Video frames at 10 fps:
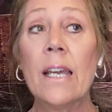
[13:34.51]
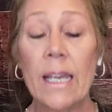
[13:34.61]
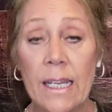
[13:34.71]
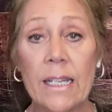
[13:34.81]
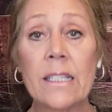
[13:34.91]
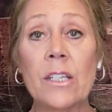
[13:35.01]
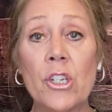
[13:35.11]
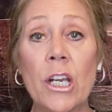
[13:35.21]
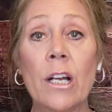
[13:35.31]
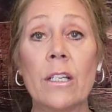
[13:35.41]
It is a
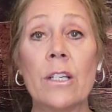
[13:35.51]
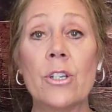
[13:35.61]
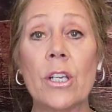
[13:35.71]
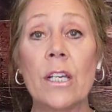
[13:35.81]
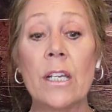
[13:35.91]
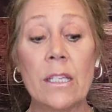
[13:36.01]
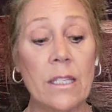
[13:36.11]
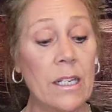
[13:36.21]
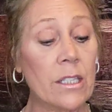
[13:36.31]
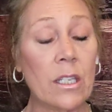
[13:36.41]
challenge, it
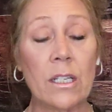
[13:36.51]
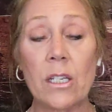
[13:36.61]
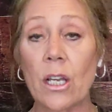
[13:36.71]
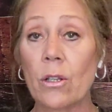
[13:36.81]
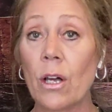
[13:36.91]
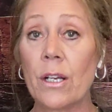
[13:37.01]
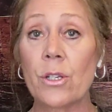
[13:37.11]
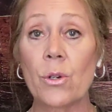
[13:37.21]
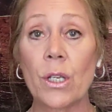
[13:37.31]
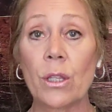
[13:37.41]
is, and it's going to take a lot of
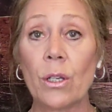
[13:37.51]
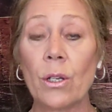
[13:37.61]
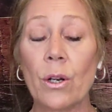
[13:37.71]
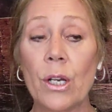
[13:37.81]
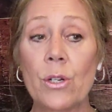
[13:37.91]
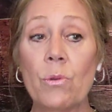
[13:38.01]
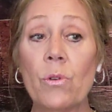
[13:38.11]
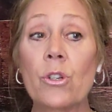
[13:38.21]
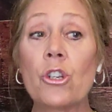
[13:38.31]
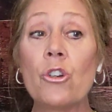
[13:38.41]
strength and courage
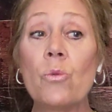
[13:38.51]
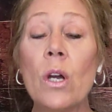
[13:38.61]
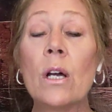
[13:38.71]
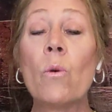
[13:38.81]
to